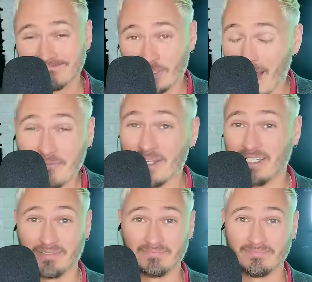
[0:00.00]

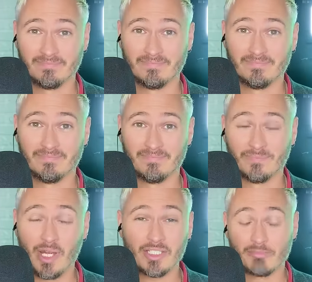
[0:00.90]
crowdfunding.
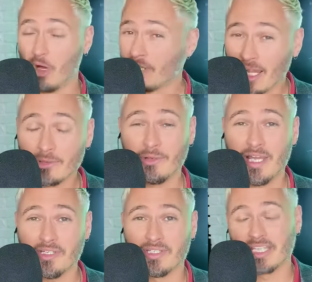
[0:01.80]
Right? Small dollar
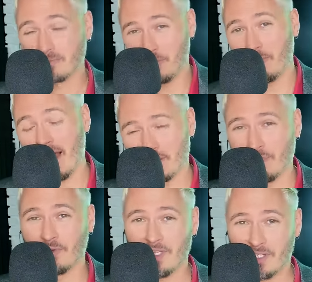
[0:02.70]
donations. That's what you guys do
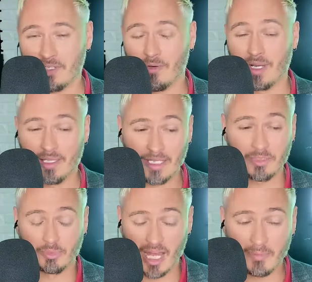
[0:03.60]
for this show. And I like
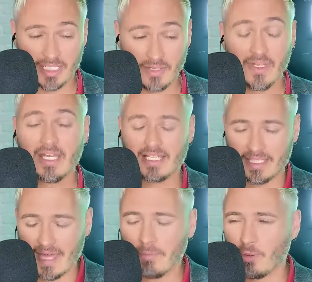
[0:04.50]
to pride myself because
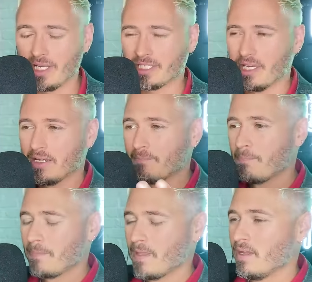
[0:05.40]
at that point, it's like,
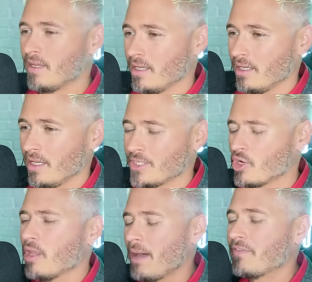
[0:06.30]
it's
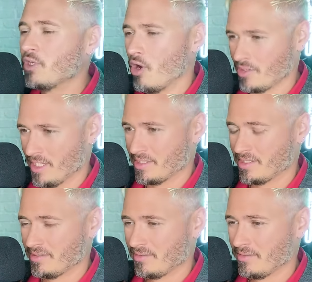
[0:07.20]
all about the audience.